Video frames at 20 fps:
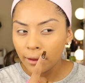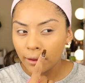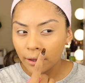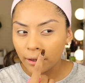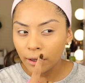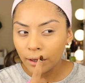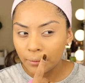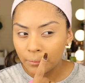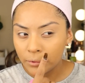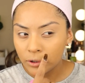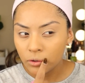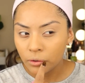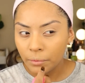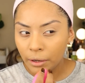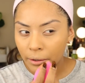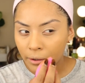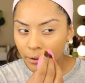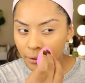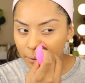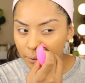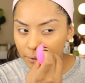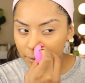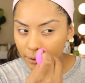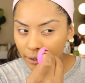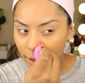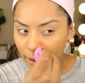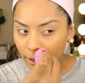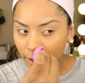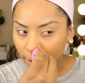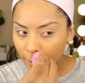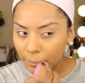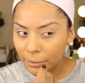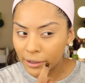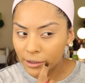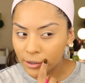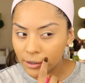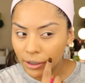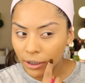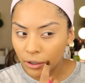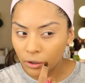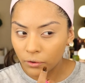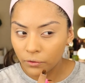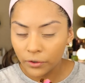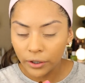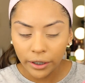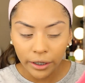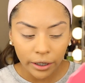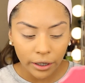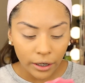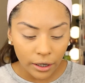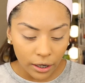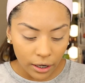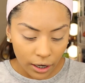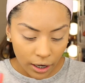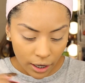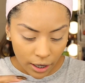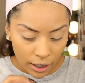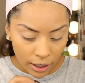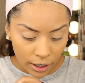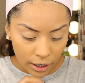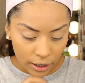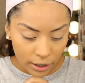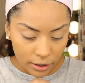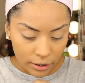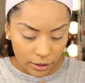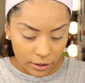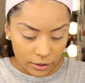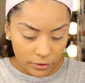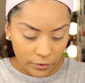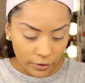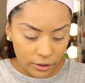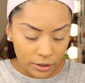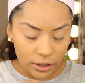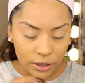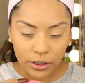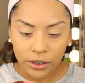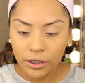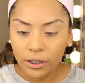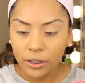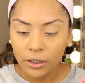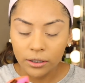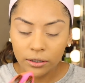like in between my nose and like my skin over here, and this foundation